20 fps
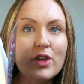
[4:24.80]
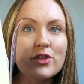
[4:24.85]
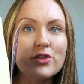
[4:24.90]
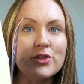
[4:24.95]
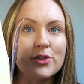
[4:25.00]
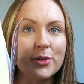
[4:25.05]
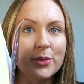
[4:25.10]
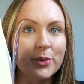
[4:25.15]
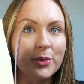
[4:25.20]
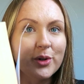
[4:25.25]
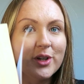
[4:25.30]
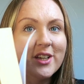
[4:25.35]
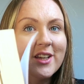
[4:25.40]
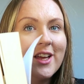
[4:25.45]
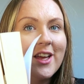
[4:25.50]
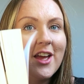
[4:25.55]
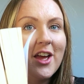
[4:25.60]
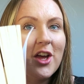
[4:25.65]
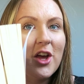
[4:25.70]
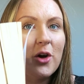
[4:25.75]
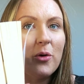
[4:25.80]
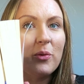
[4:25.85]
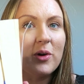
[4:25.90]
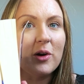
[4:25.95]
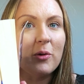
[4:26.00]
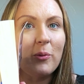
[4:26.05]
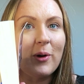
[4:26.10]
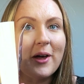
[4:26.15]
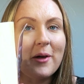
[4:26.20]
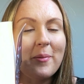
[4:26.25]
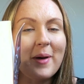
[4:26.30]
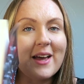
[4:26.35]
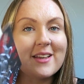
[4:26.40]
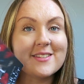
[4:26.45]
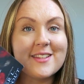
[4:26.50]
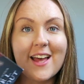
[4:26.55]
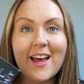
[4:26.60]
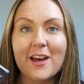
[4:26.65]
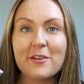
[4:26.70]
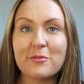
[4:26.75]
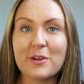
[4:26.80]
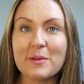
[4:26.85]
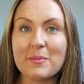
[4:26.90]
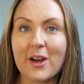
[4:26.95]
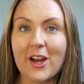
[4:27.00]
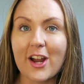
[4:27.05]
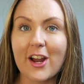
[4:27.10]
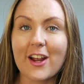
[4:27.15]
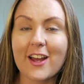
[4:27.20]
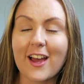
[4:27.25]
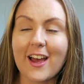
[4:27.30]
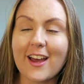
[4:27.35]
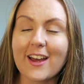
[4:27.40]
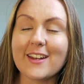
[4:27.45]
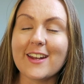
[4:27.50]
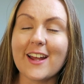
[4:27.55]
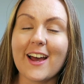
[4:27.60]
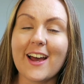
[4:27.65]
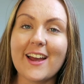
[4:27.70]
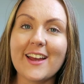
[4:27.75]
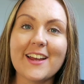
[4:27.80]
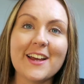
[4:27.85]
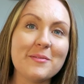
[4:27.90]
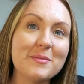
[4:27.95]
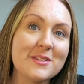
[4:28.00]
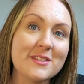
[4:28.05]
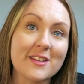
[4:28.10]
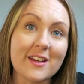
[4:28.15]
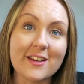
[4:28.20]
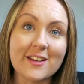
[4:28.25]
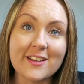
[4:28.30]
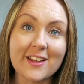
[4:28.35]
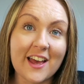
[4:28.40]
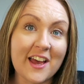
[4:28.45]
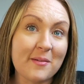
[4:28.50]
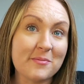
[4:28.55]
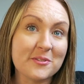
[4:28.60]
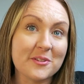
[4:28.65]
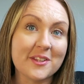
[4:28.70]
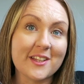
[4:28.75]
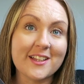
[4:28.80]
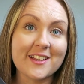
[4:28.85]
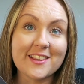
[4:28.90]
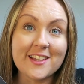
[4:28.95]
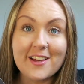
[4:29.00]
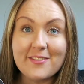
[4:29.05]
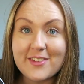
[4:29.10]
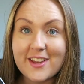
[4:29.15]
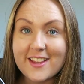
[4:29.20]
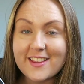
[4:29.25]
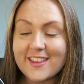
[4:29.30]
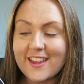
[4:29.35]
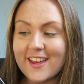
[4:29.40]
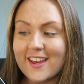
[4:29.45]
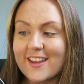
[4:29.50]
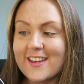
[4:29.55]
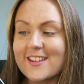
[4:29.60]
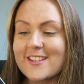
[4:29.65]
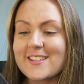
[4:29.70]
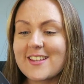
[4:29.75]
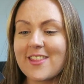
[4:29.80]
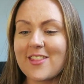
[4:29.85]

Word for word: So we are well past the halfway mark, and I am still absolutely loving this.